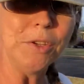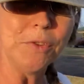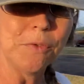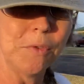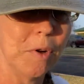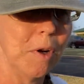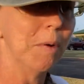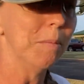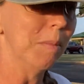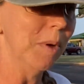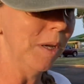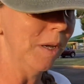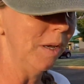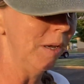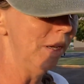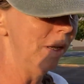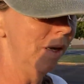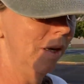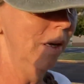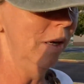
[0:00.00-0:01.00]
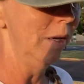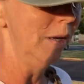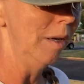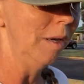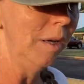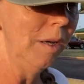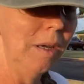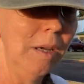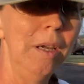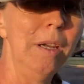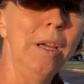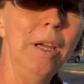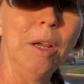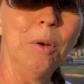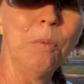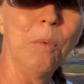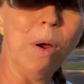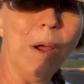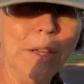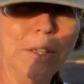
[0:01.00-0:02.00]
from and
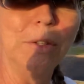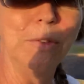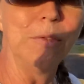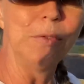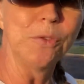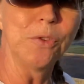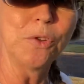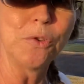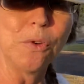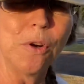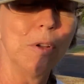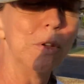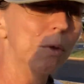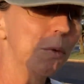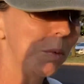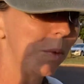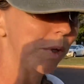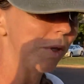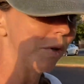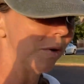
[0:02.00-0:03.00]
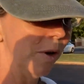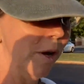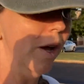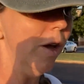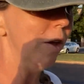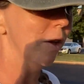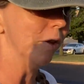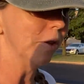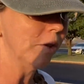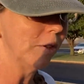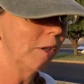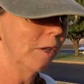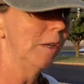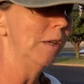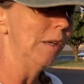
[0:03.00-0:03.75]
why you've struggled with your health.